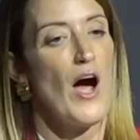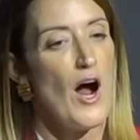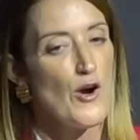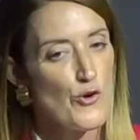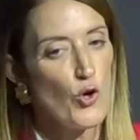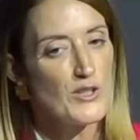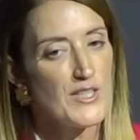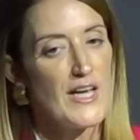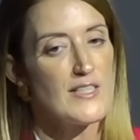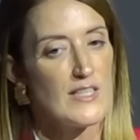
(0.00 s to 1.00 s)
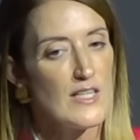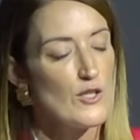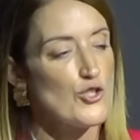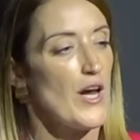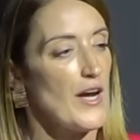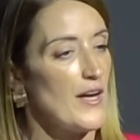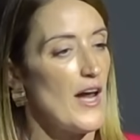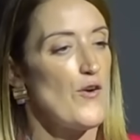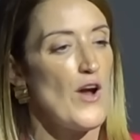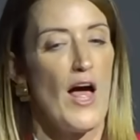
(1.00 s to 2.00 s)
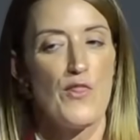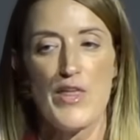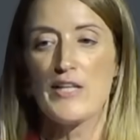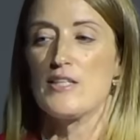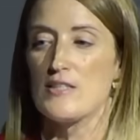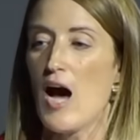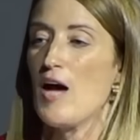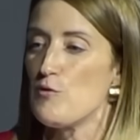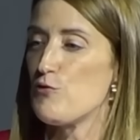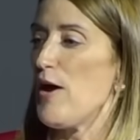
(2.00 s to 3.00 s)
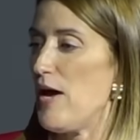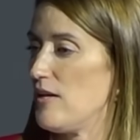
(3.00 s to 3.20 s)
are not yet in the Schengen area, and that is unfair.